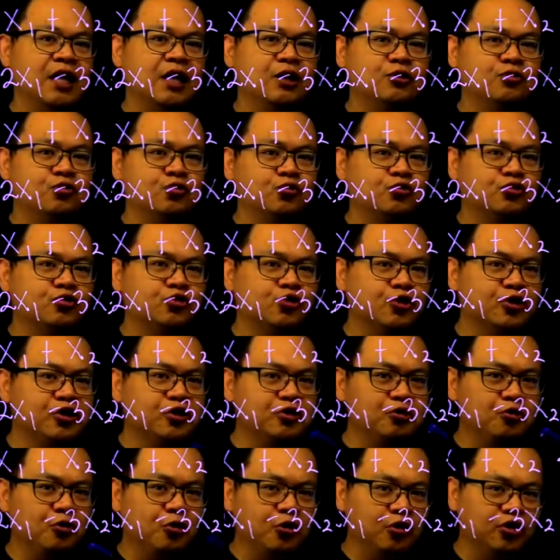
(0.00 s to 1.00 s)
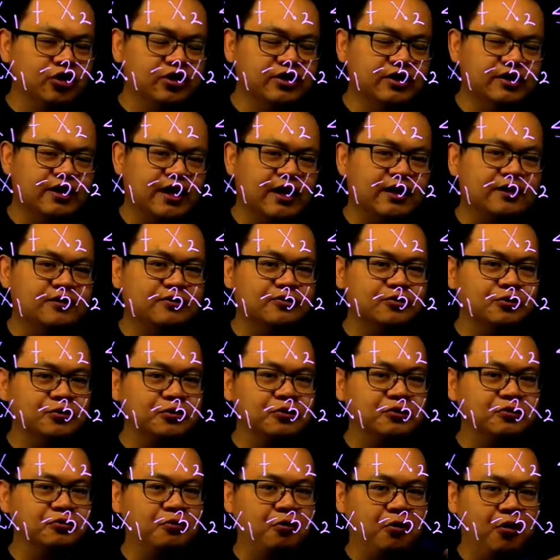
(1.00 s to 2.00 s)
to turn on and
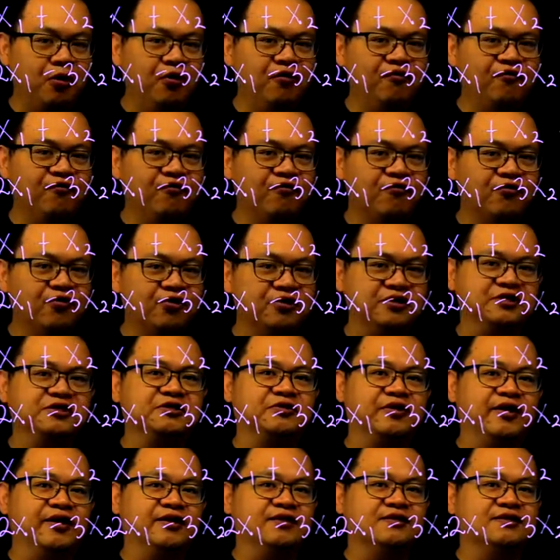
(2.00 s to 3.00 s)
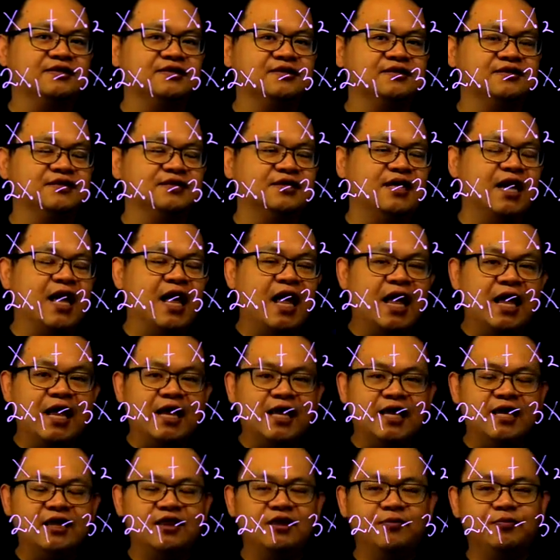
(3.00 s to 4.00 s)
turn off constraints.
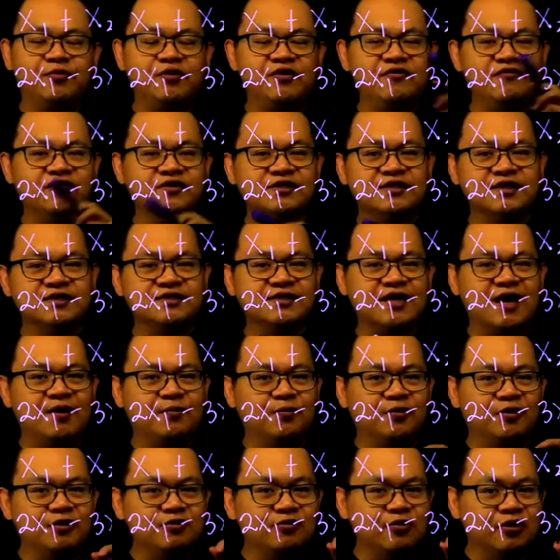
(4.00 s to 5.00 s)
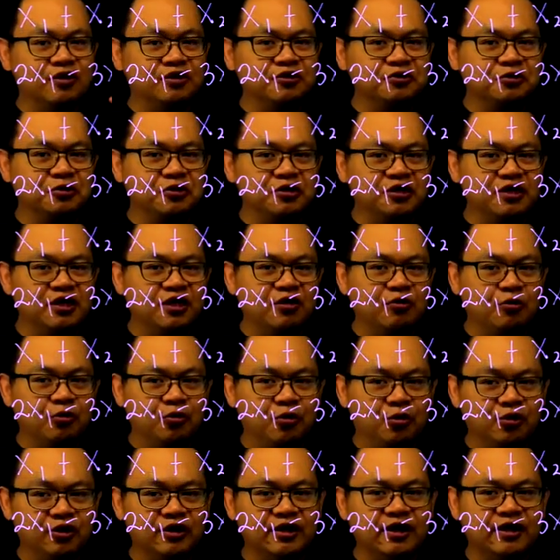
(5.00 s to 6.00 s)
In the previous example, you are turning
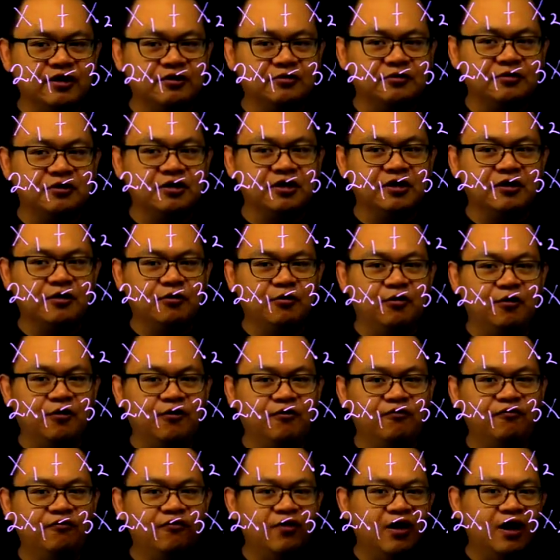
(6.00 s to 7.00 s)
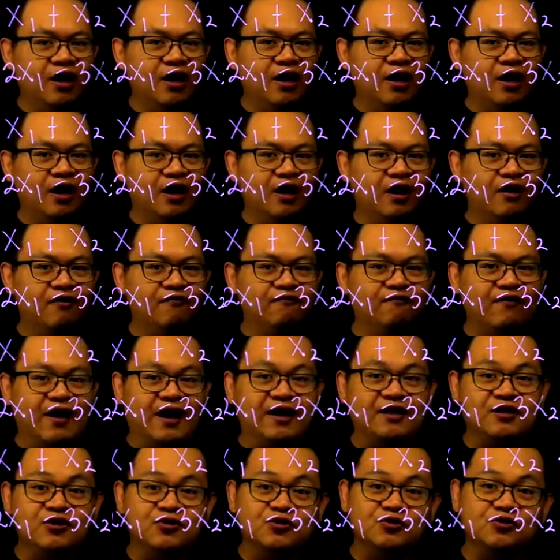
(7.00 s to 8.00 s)
on and turning off
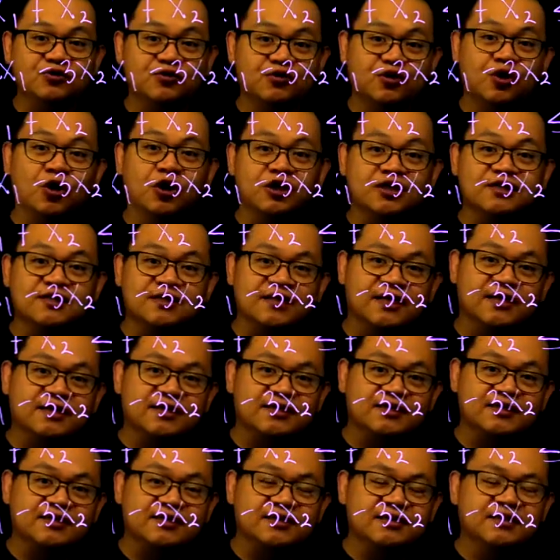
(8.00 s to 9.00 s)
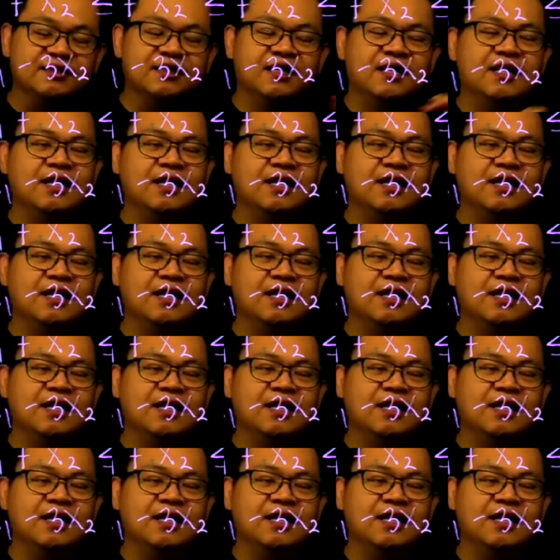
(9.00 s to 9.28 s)
values, constants.